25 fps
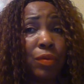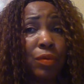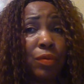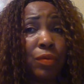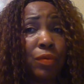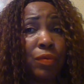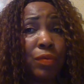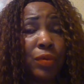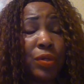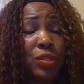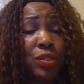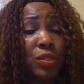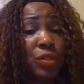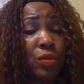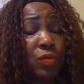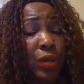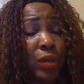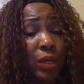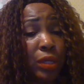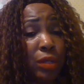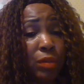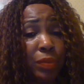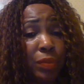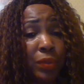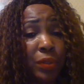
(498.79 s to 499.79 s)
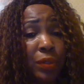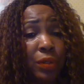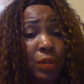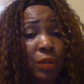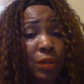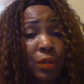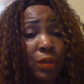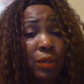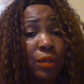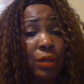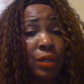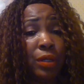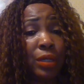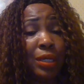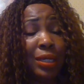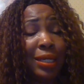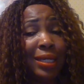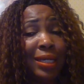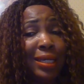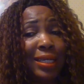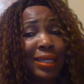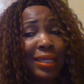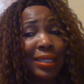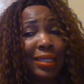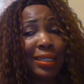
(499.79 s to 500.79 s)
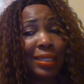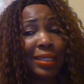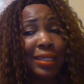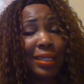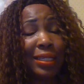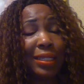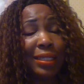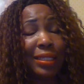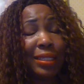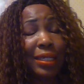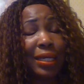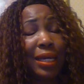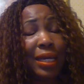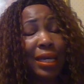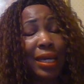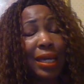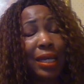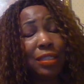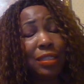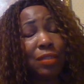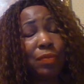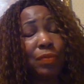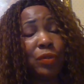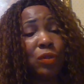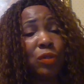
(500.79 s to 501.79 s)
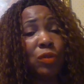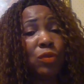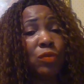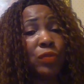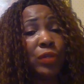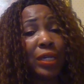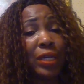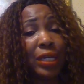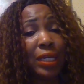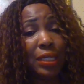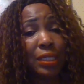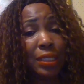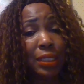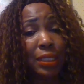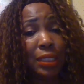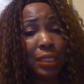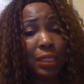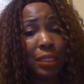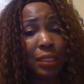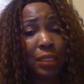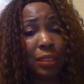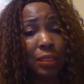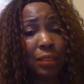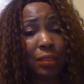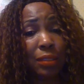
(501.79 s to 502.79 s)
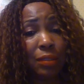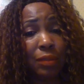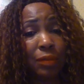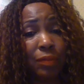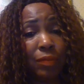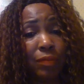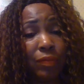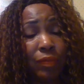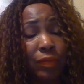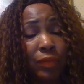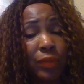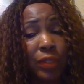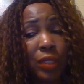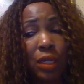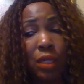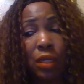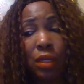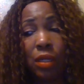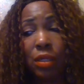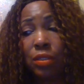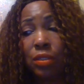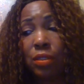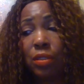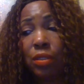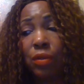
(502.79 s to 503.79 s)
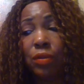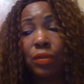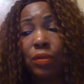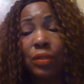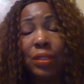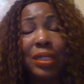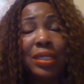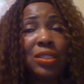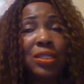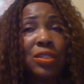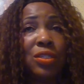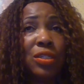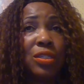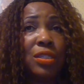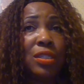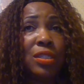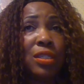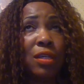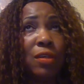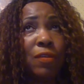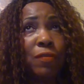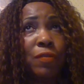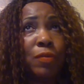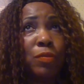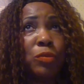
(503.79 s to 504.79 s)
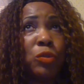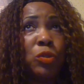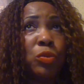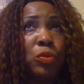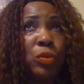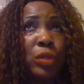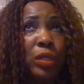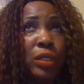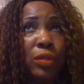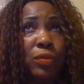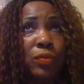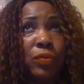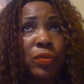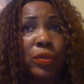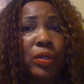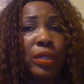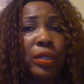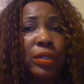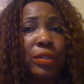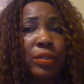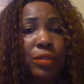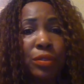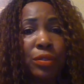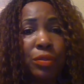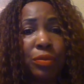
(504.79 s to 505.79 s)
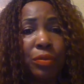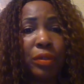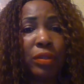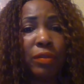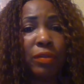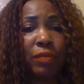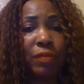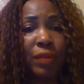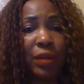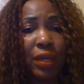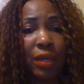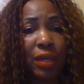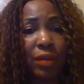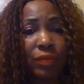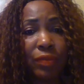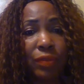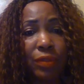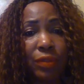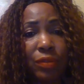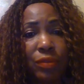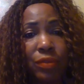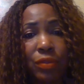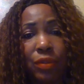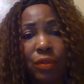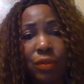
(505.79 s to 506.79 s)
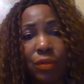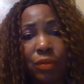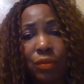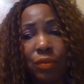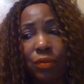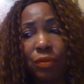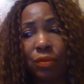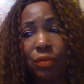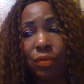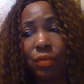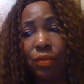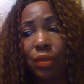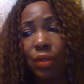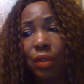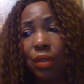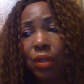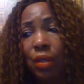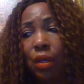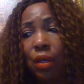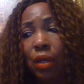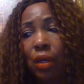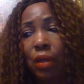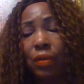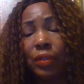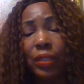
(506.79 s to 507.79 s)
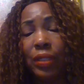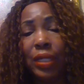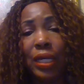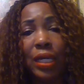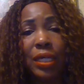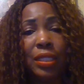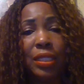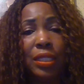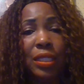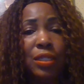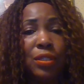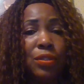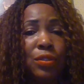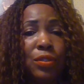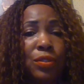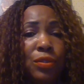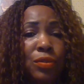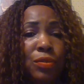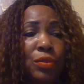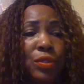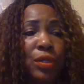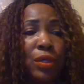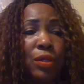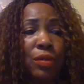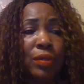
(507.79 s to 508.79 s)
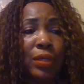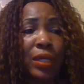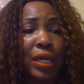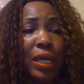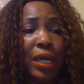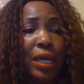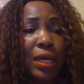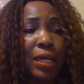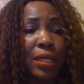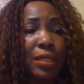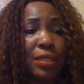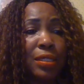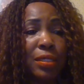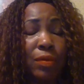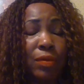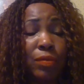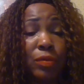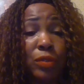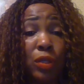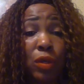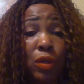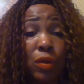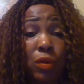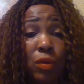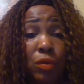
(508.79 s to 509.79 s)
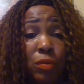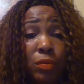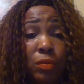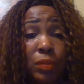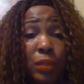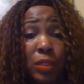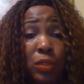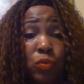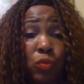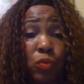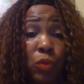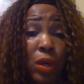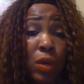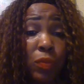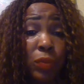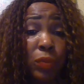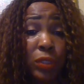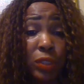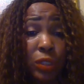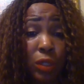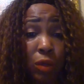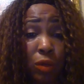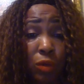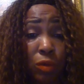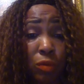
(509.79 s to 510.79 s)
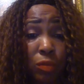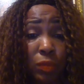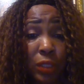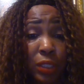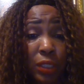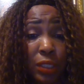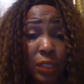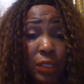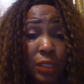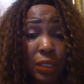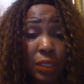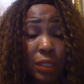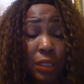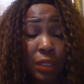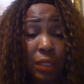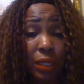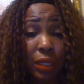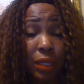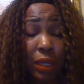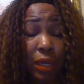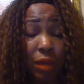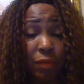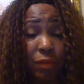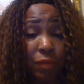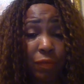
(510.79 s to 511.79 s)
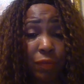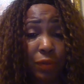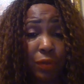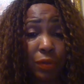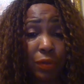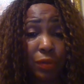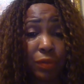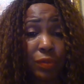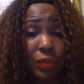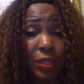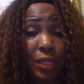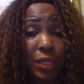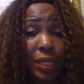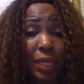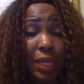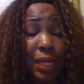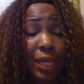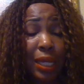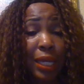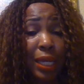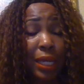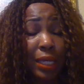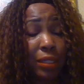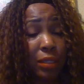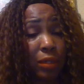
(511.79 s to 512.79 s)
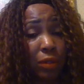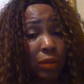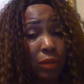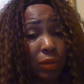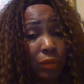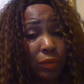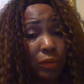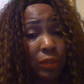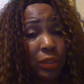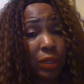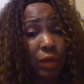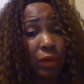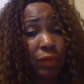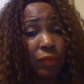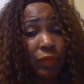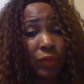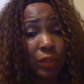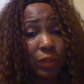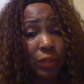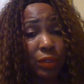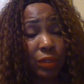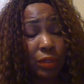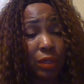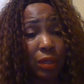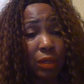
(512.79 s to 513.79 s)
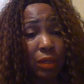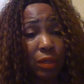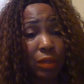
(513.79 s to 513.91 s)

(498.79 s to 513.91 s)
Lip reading: restaurant and bar, had to have been over 18. So let's just say from 21 to 25 years old. Okay, these two young guys, they was homeless. One was homeless at first, and the owner of the